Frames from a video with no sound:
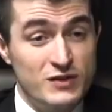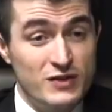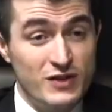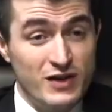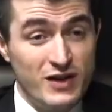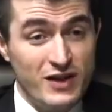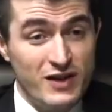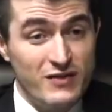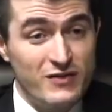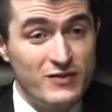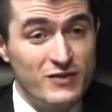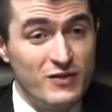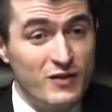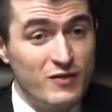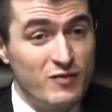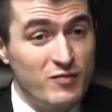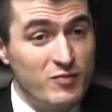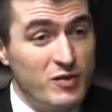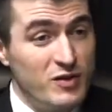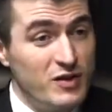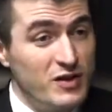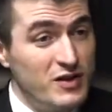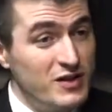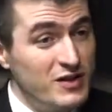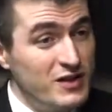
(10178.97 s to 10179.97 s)
you have enough
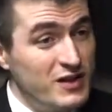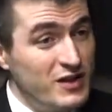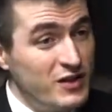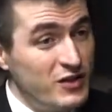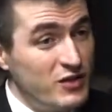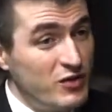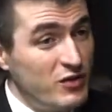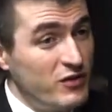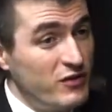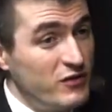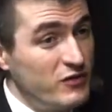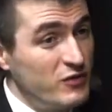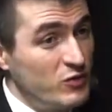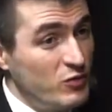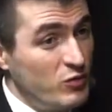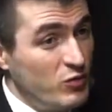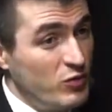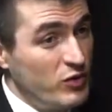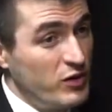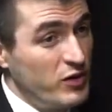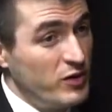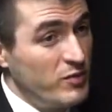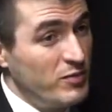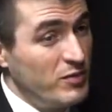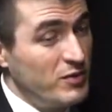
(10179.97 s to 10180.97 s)
money that you don't have to
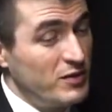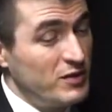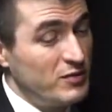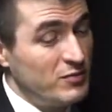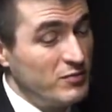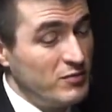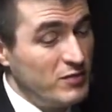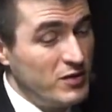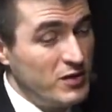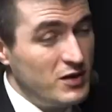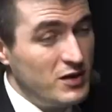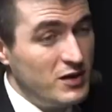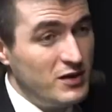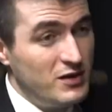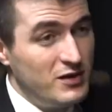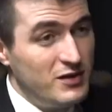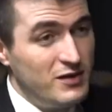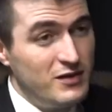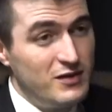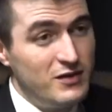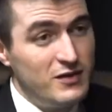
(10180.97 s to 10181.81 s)
worry about the money,